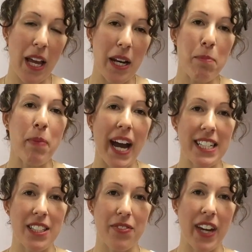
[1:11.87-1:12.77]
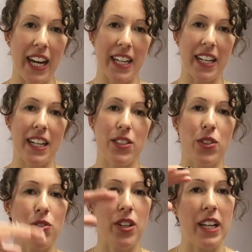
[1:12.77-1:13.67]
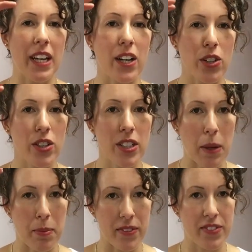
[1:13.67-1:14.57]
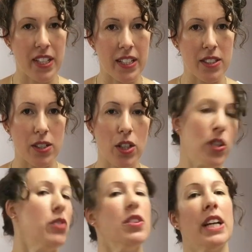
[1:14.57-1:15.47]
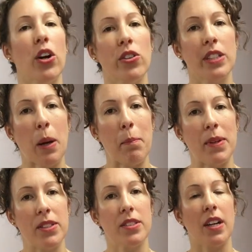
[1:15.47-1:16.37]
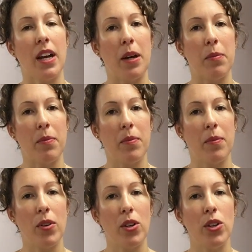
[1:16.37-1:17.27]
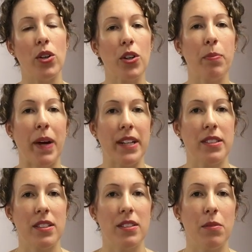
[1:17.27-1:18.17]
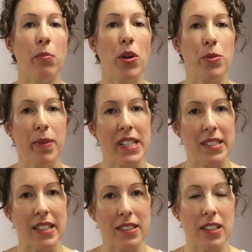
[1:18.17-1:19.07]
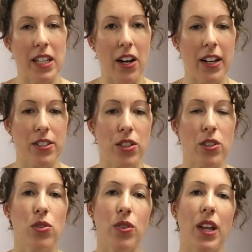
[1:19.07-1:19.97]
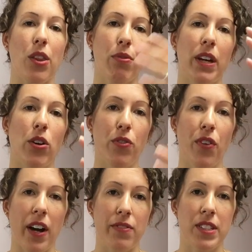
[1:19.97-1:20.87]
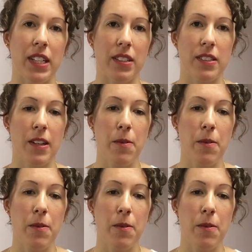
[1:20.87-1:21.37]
An impactive cake is usually a good couple of tiers, and usually odd numbers look best, most pleasing to the eye. So you're talking 3 or 5 tiers.